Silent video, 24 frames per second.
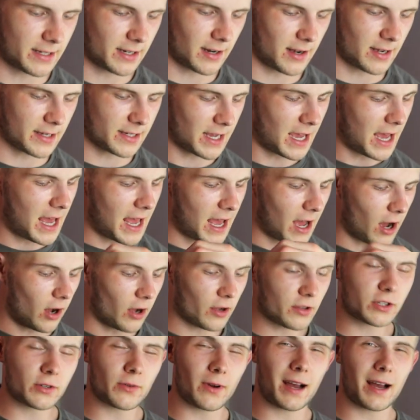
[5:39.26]
sauce.
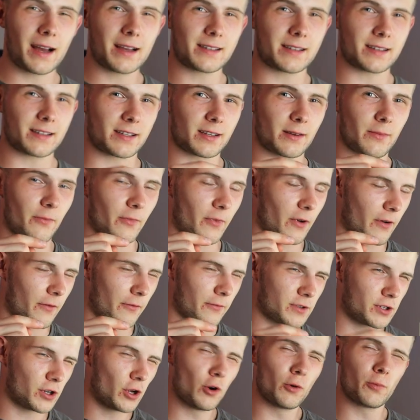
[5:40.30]
Also has some
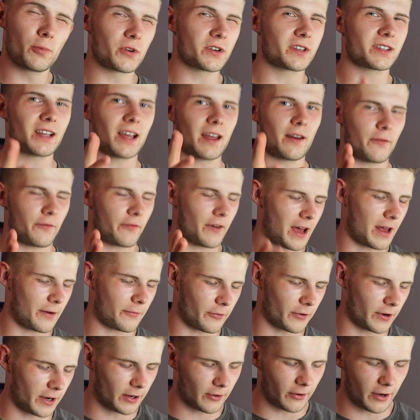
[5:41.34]
2%
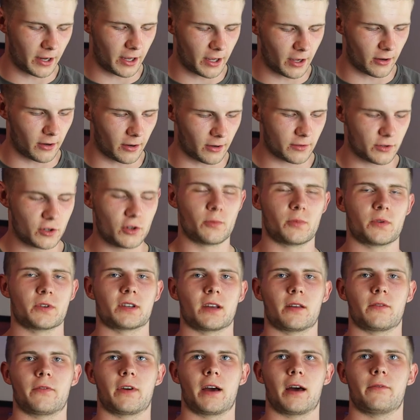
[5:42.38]
fat-free Greek yogurt,
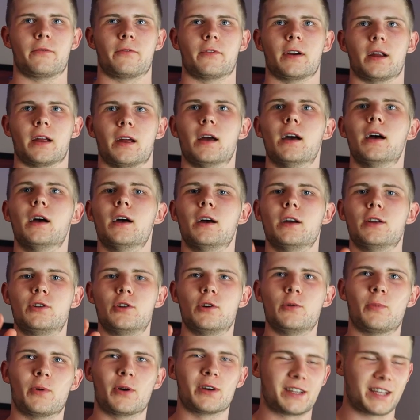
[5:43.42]
2% fat-free,
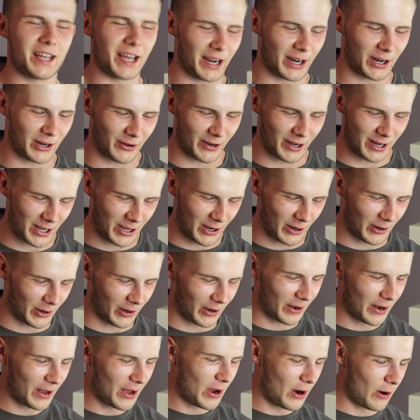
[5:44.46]
2% Greek
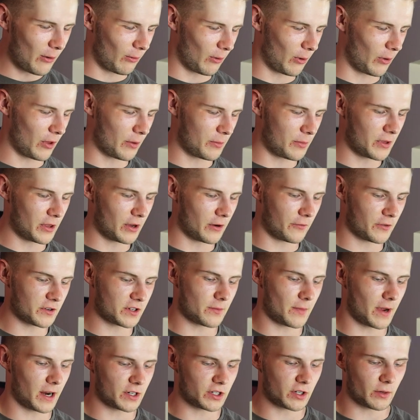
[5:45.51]
yogurt rolled up in there for
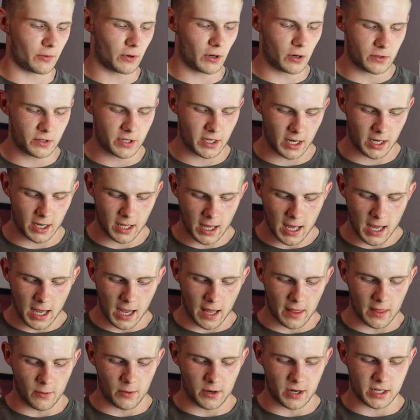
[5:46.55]
some extra protein,
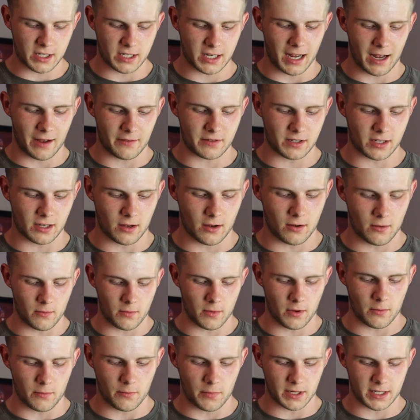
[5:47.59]
and then we just have
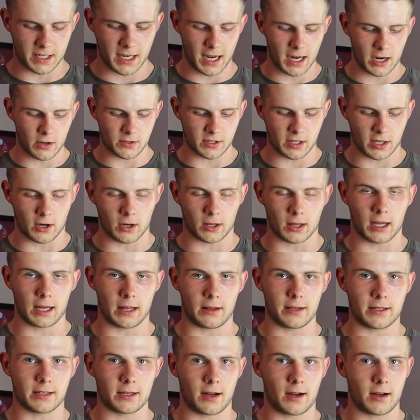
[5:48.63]
some potatoes that are
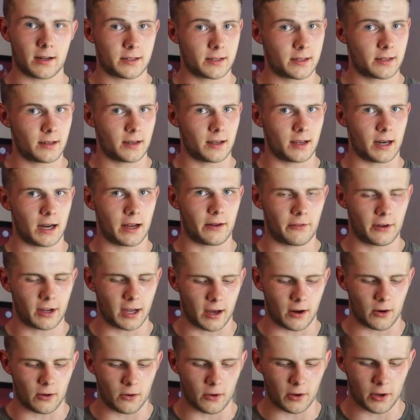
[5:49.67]
lightly tossed and
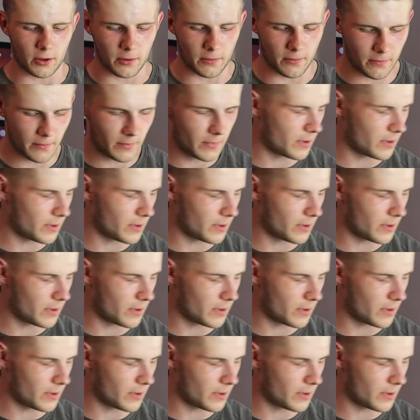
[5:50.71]
avocado oil.